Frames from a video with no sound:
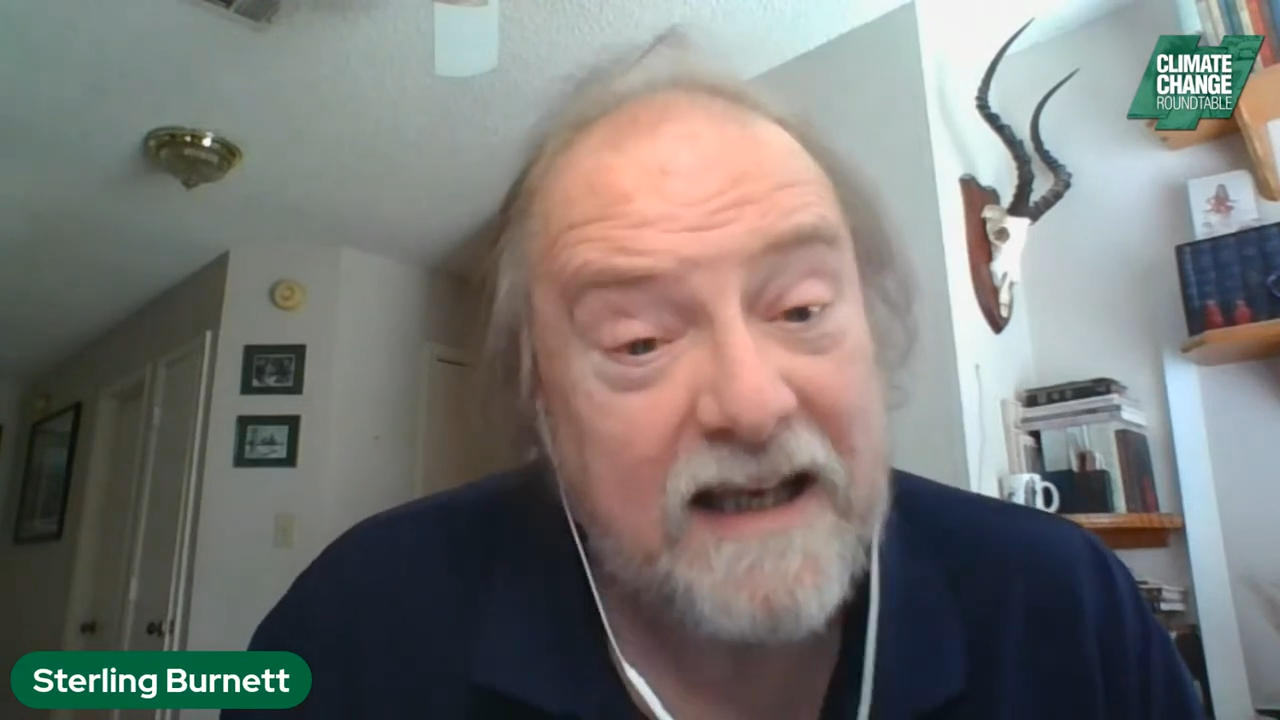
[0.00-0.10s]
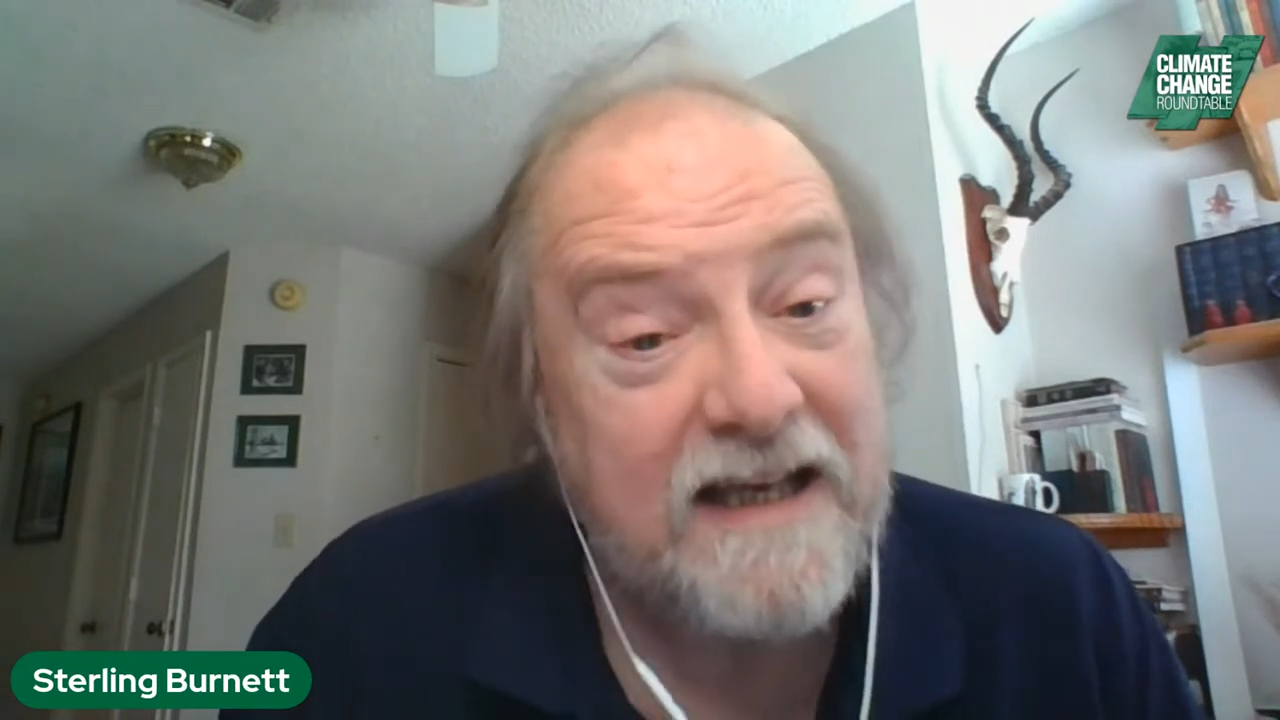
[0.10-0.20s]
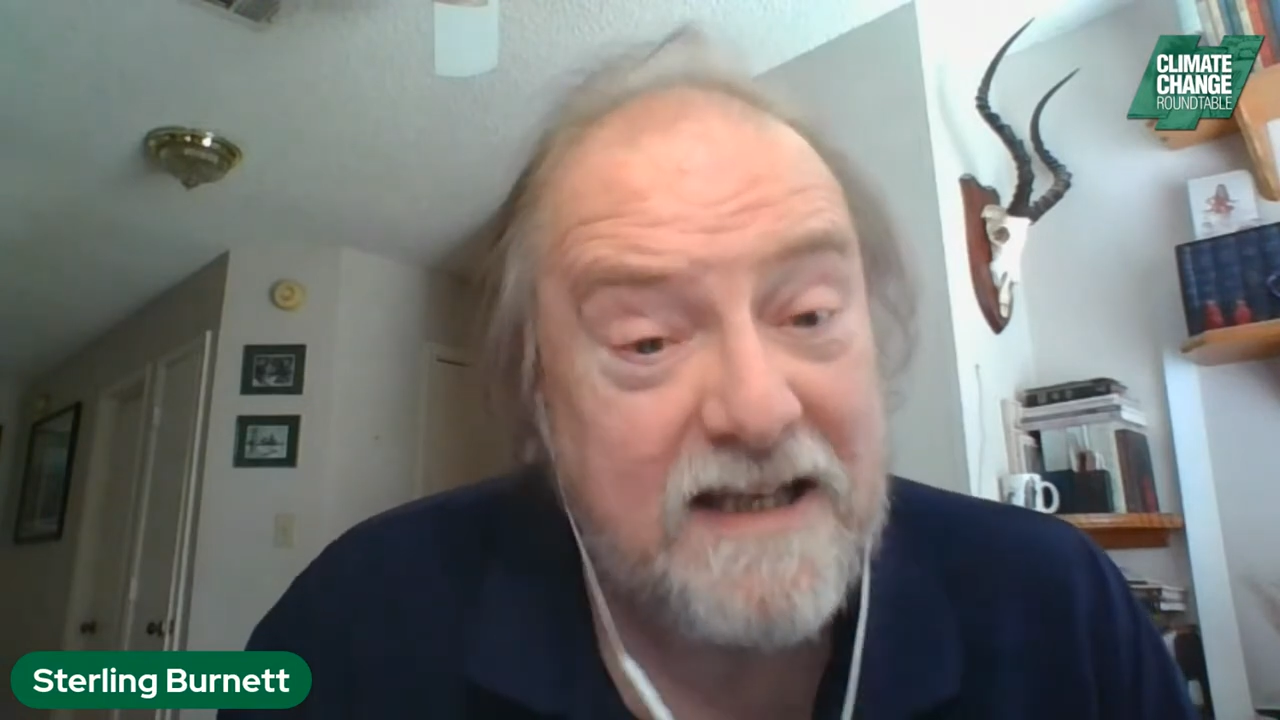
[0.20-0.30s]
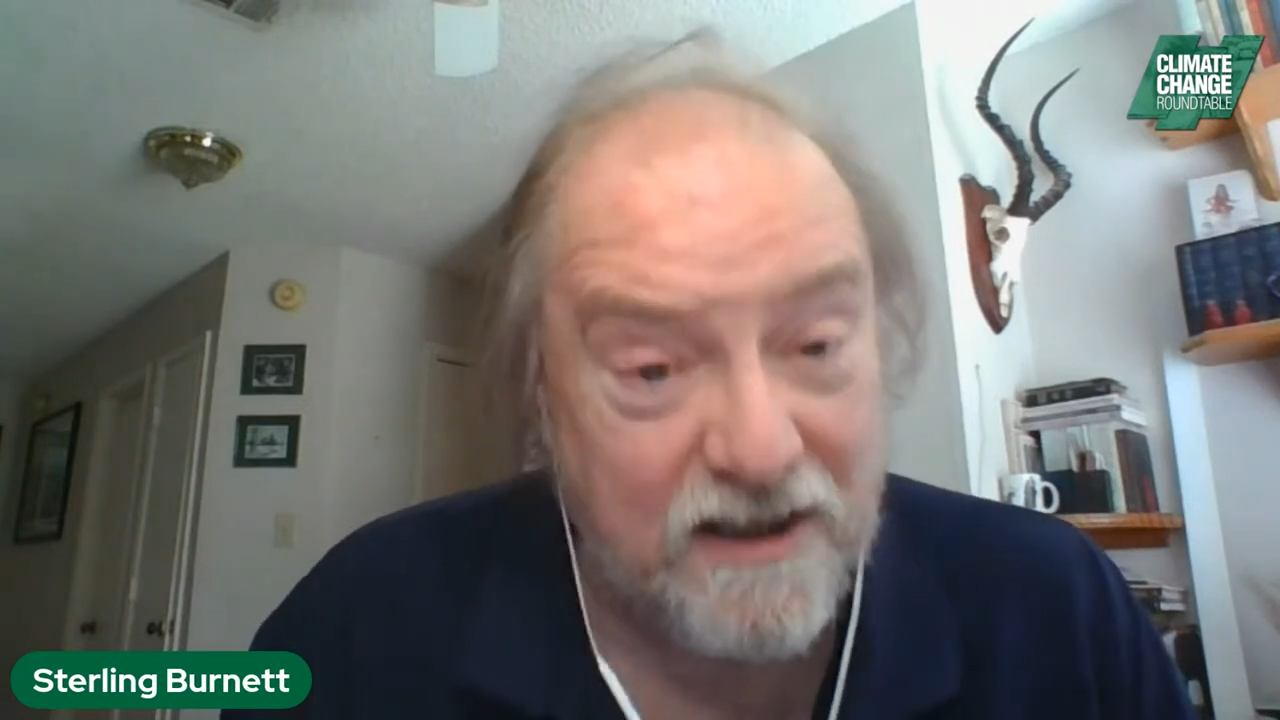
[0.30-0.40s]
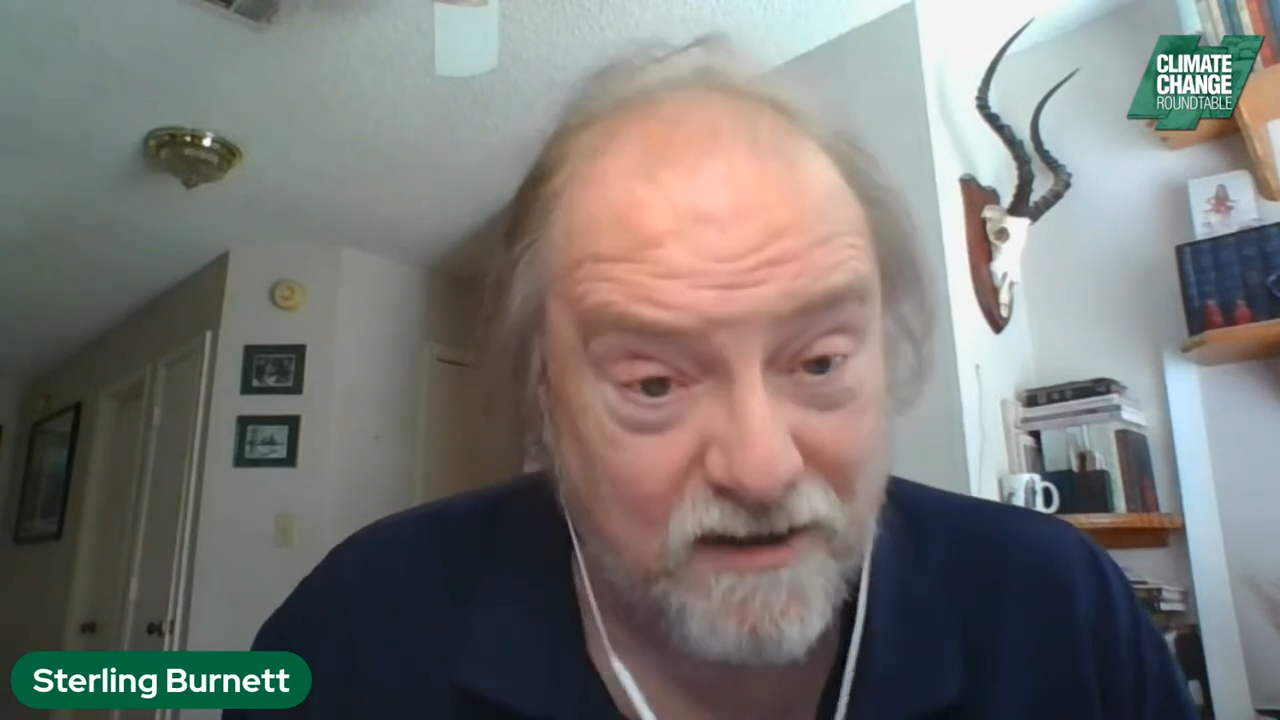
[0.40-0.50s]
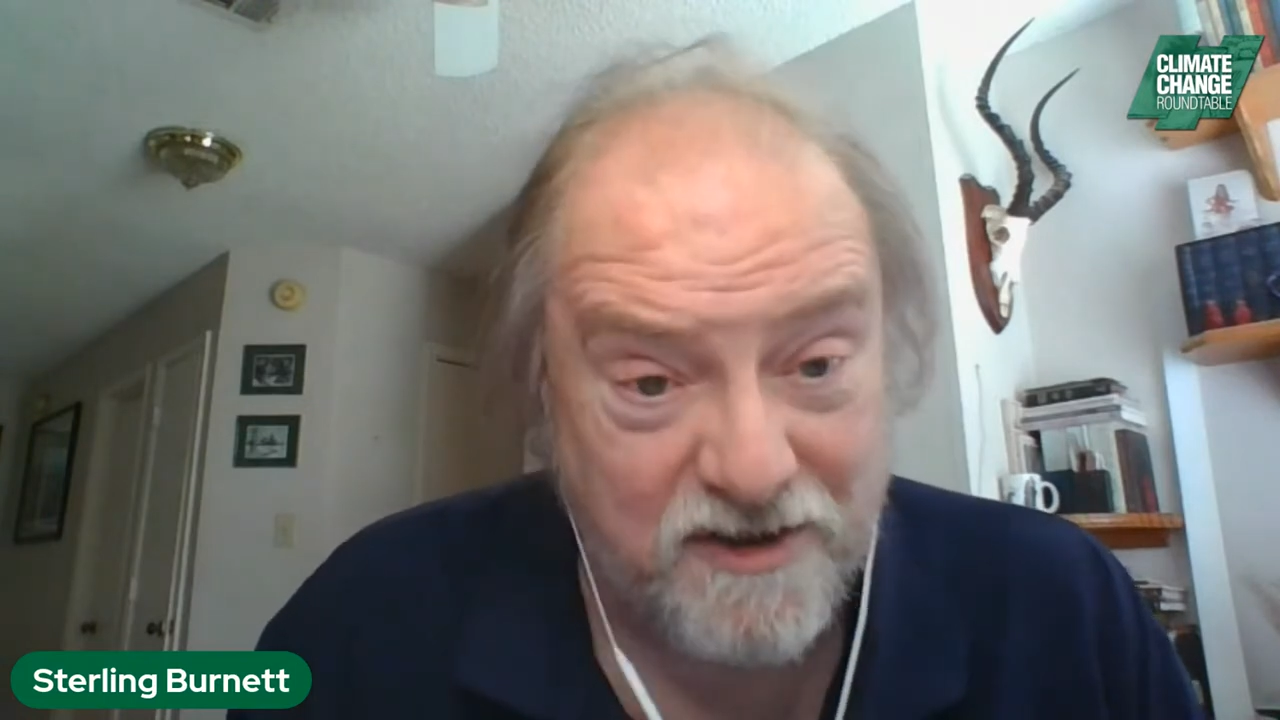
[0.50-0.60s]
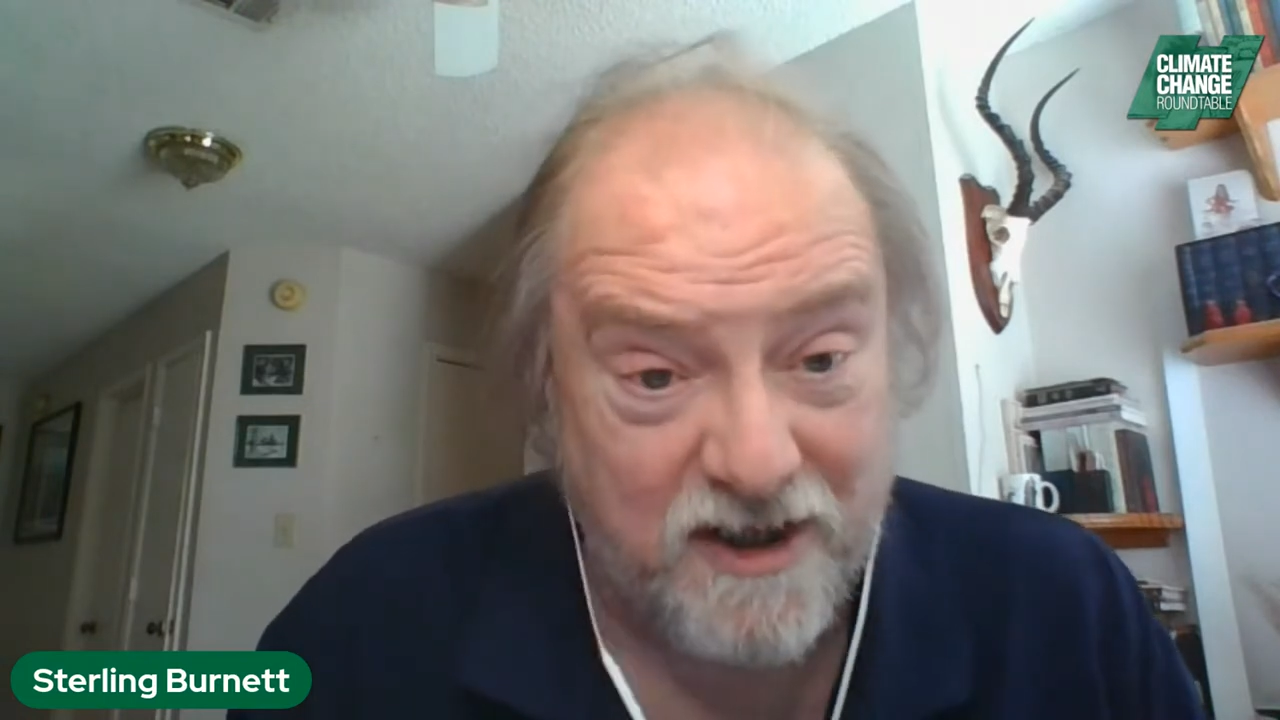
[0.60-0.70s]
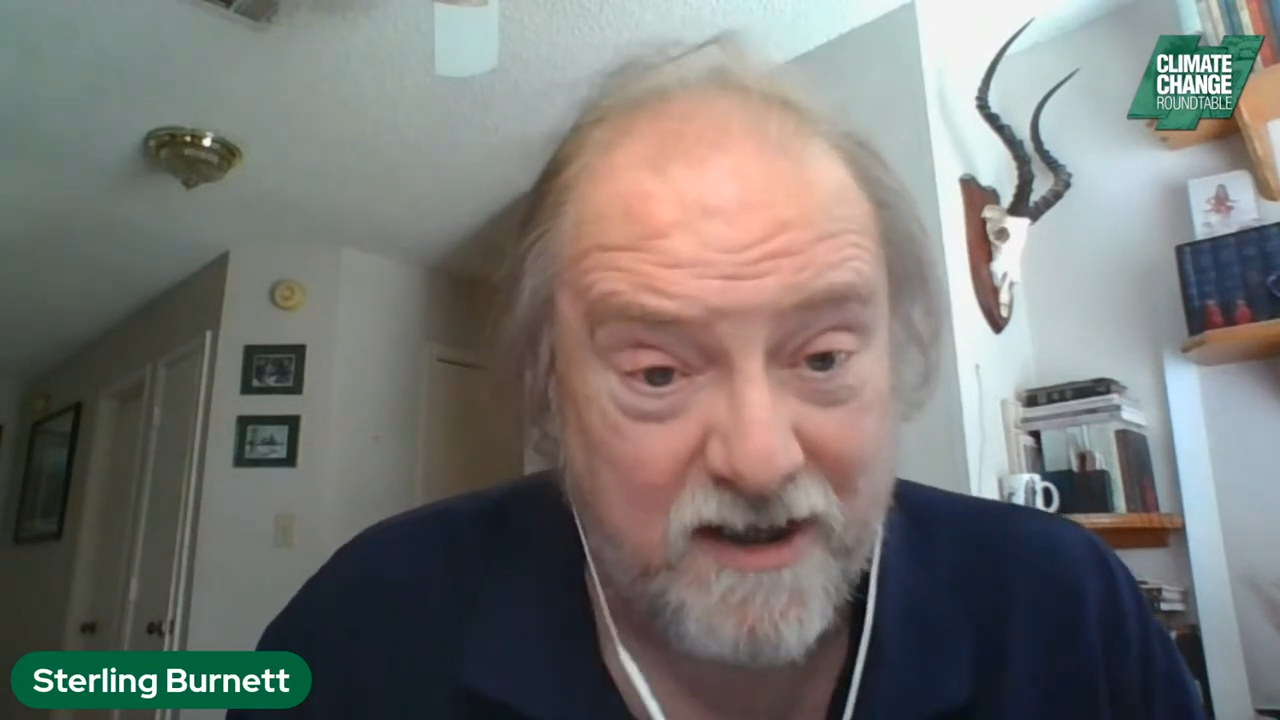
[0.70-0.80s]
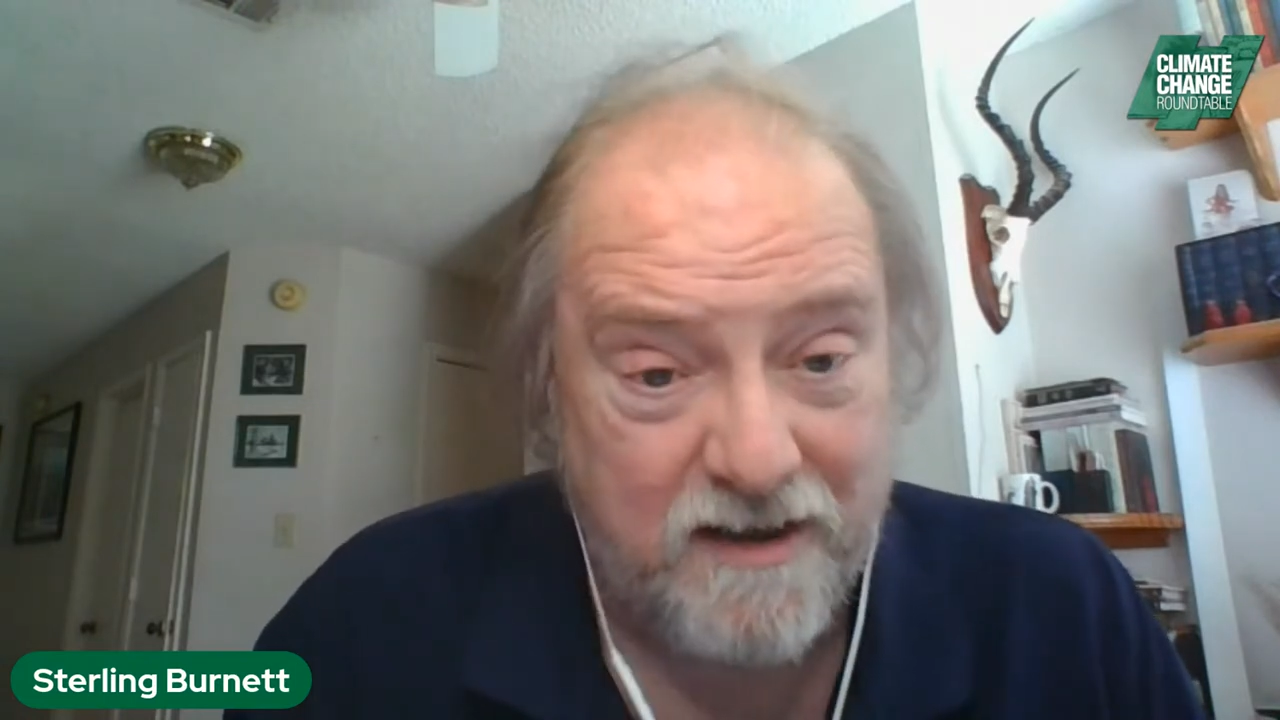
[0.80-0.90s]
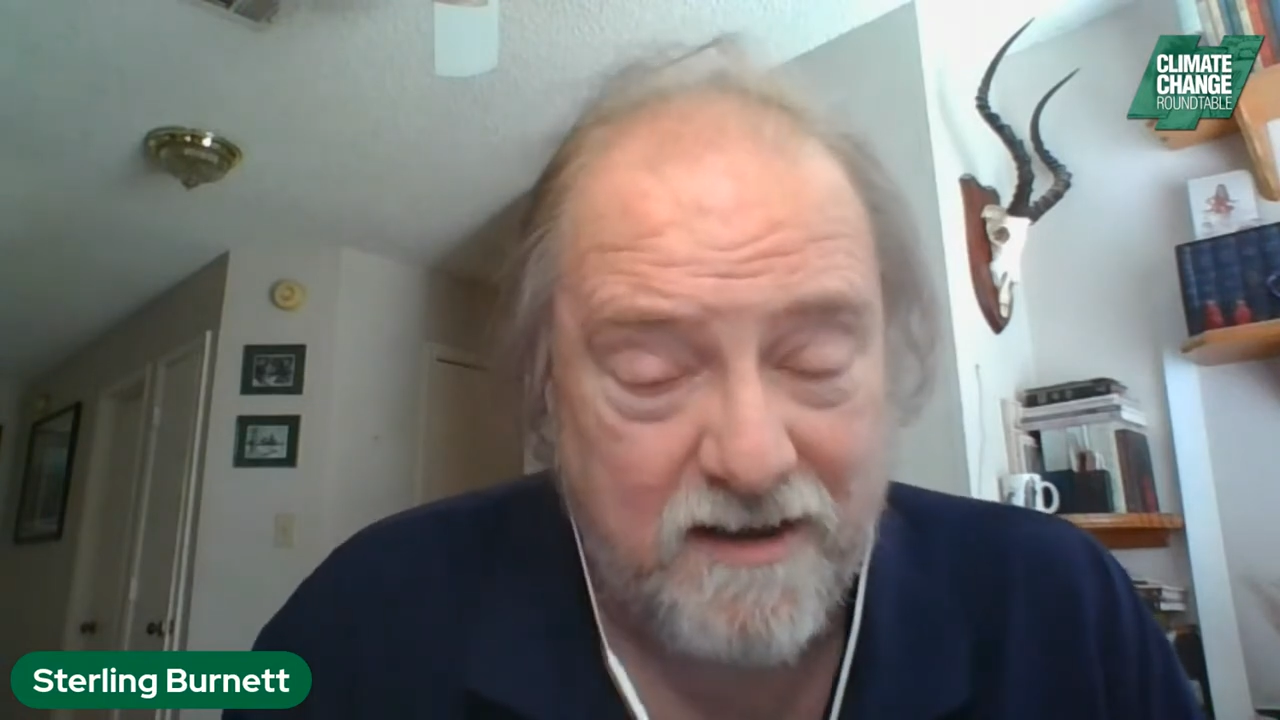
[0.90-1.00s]
it
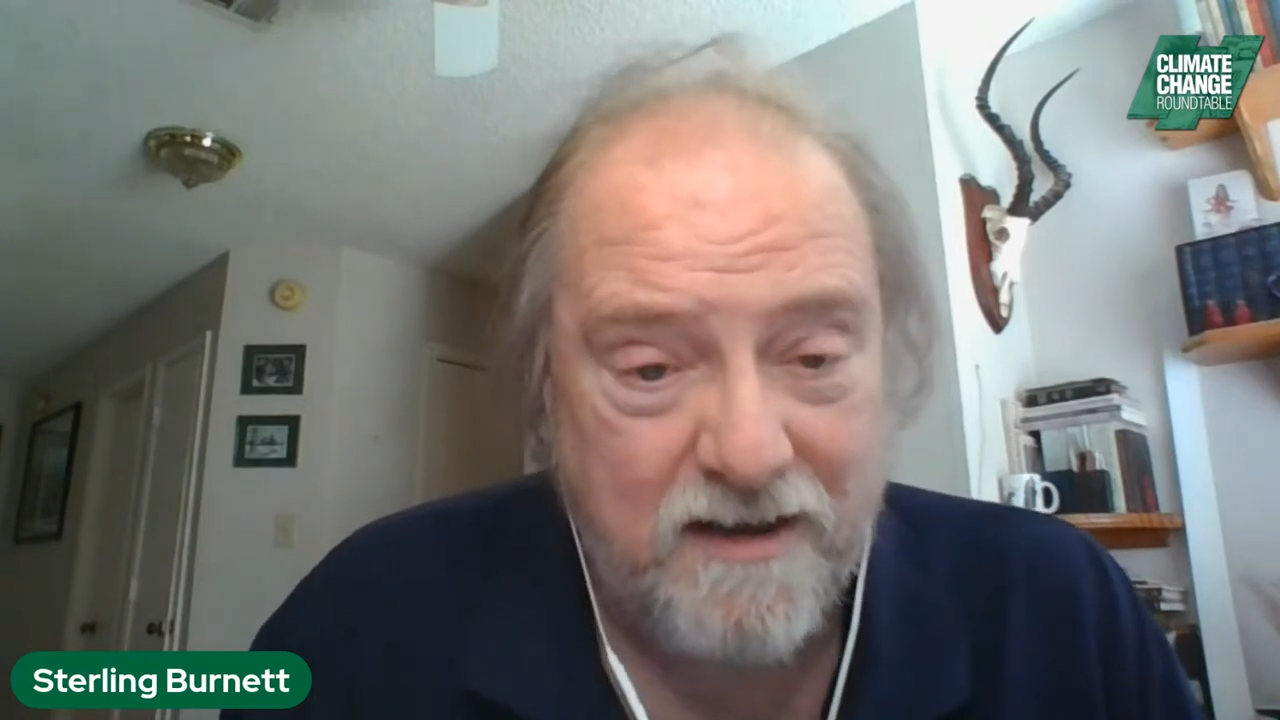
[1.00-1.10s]
kills you.